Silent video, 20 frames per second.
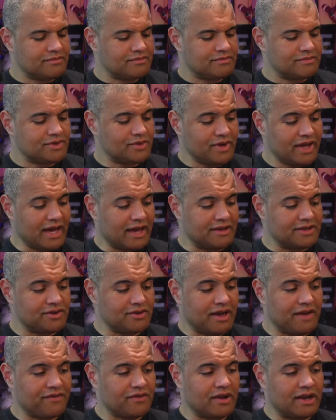So yeah, so
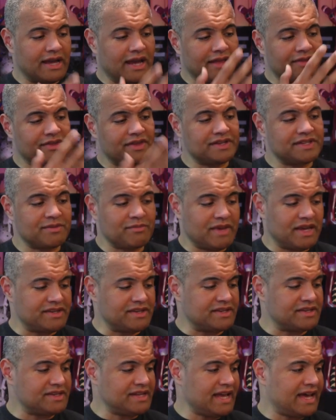after I got this amazing
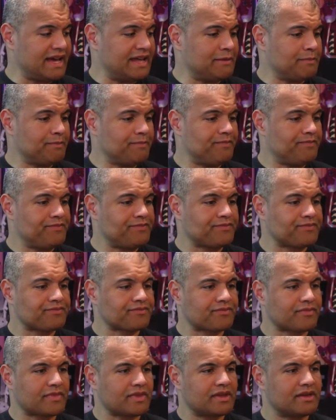stand,
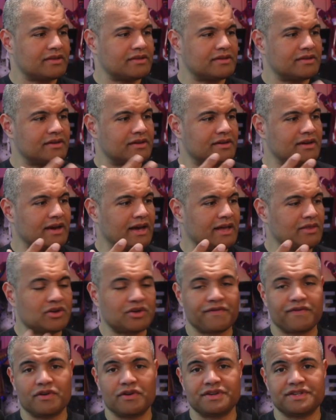I look
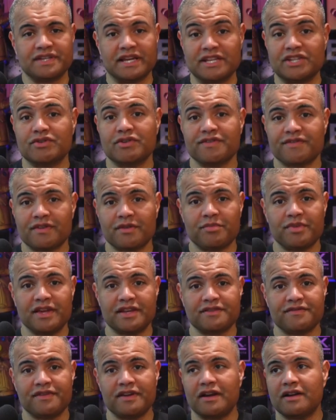for accessories for the
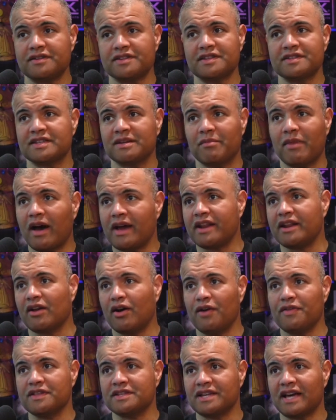PSVR. Since I'm on it all
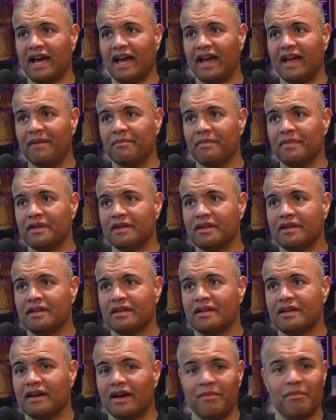the time,
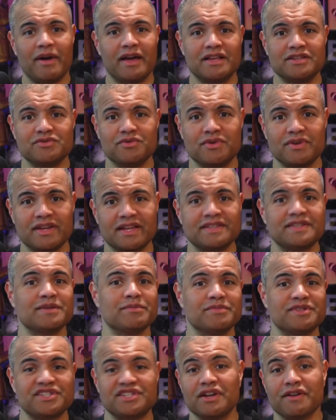I might as well get some
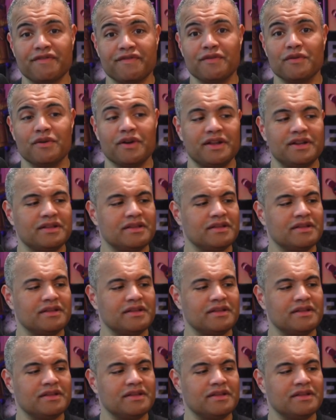stuff for it.